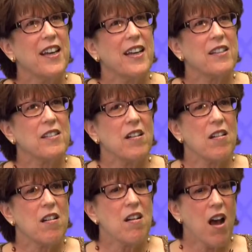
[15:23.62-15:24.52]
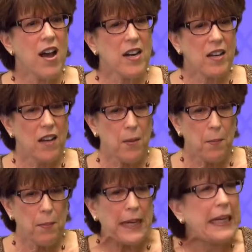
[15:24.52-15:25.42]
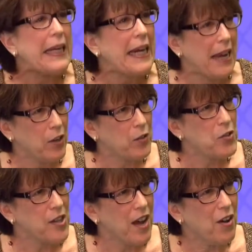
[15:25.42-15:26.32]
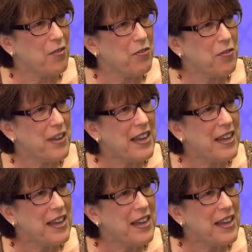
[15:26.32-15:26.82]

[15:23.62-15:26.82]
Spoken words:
it's not picking at yourself,